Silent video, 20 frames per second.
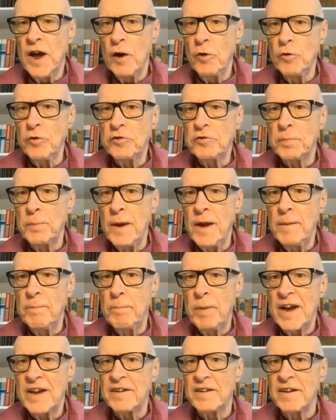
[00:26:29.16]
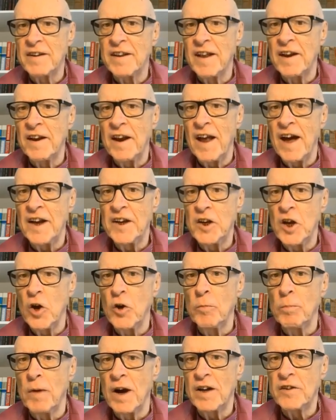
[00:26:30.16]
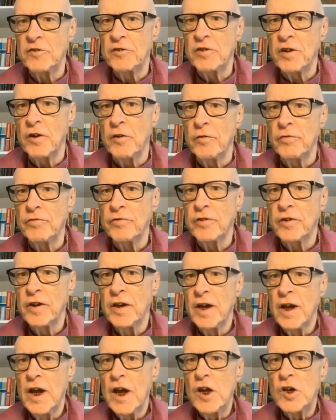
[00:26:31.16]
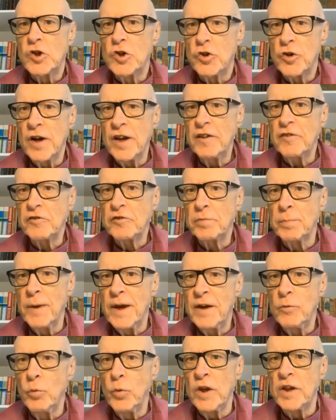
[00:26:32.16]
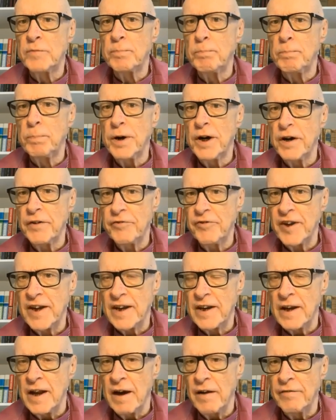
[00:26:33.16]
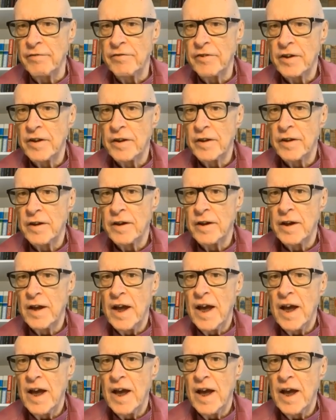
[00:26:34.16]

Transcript: who knows me better than I know myself, treats me with perfect love